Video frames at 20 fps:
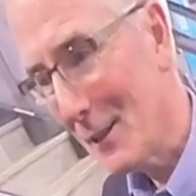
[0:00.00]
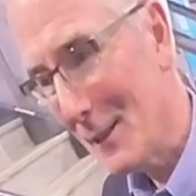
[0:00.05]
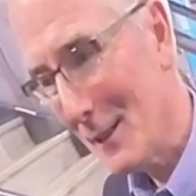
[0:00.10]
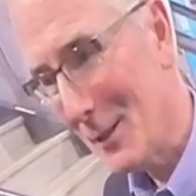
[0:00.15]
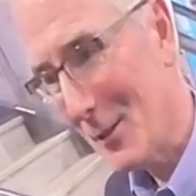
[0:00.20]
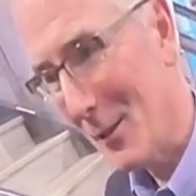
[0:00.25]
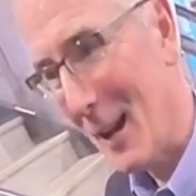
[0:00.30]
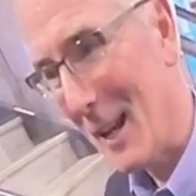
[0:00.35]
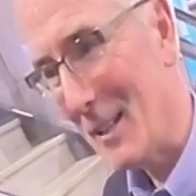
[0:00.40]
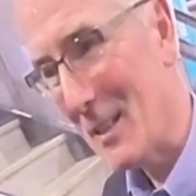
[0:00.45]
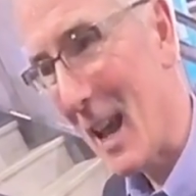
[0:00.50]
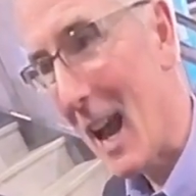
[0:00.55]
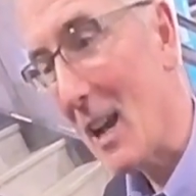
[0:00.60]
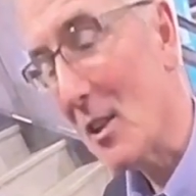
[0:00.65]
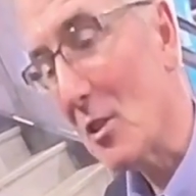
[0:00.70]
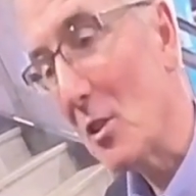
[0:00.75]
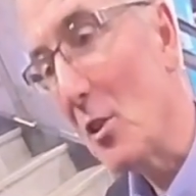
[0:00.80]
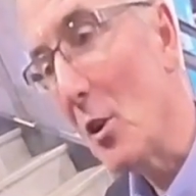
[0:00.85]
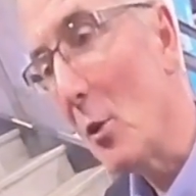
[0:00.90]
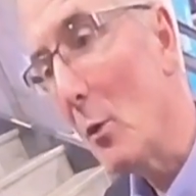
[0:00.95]
to the
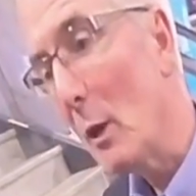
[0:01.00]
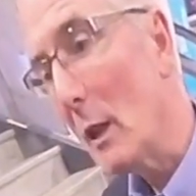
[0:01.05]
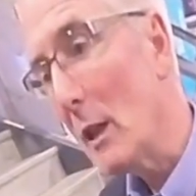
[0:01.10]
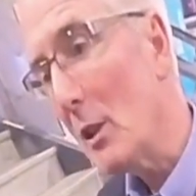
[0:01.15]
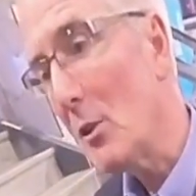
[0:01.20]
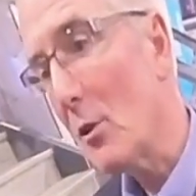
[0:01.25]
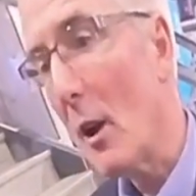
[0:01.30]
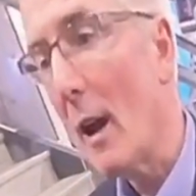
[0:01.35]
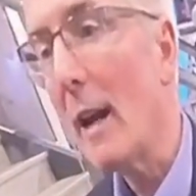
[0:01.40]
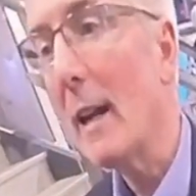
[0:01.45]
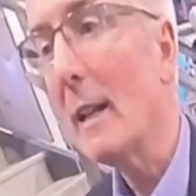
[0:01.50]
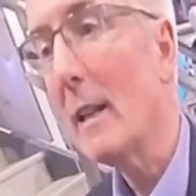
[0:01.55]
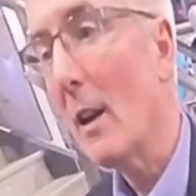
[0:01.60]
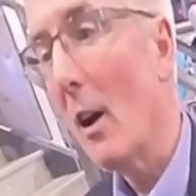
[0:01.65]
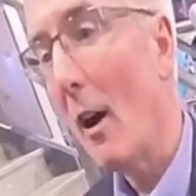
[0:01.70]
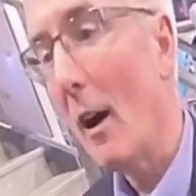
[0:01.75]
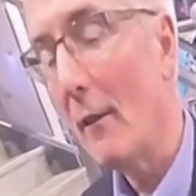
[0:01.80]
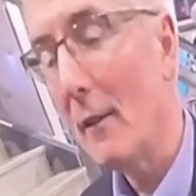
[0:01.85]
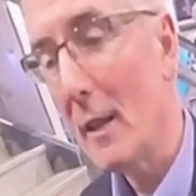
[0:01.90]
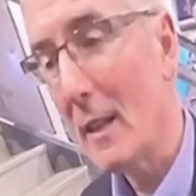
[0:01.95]
transaction. You're really trying to
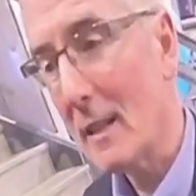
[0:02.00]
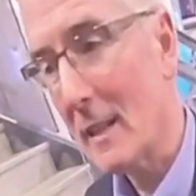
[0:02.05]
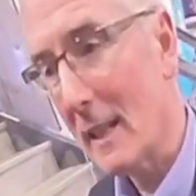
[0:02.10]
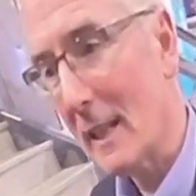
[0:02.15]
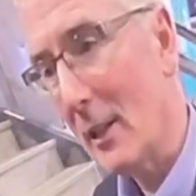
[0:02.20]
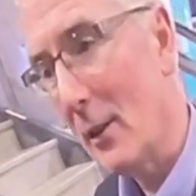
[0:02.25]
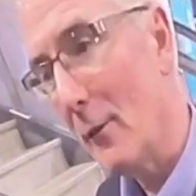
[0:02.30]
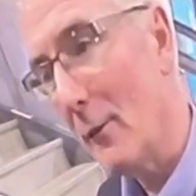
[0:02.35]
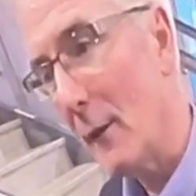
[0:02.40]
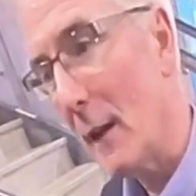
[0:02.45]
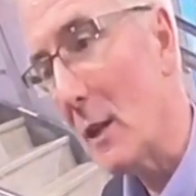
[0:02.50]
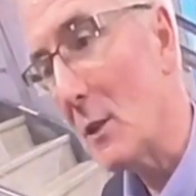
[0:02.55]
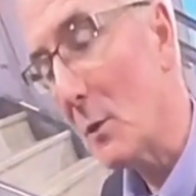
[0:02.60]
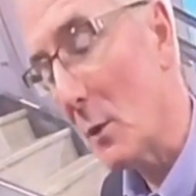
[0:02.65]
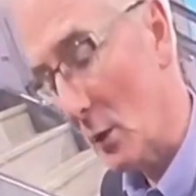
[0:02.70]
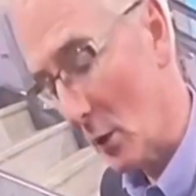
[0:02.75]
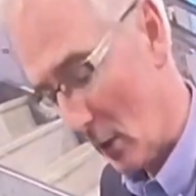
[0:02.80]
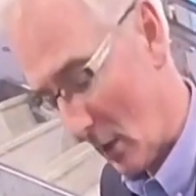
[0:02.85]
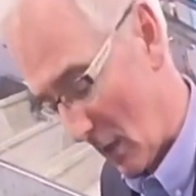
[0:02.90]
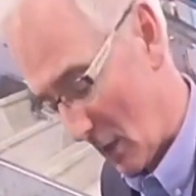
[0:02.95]
obviously interface
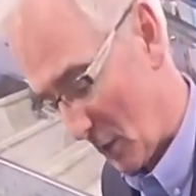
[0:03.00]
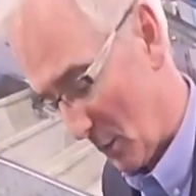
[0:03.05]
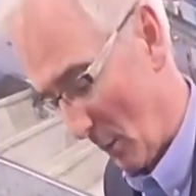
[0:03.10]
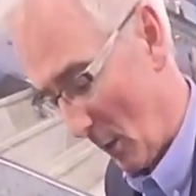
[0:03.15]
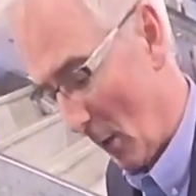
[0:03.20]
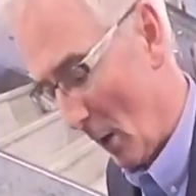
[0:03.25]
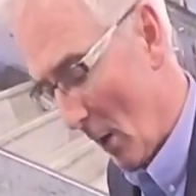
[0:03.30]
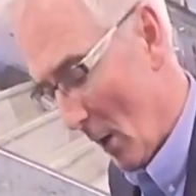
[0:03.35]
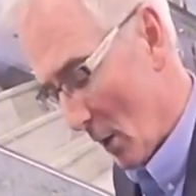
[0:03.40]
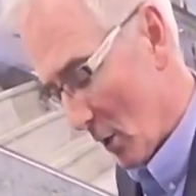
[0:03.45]
with your customer.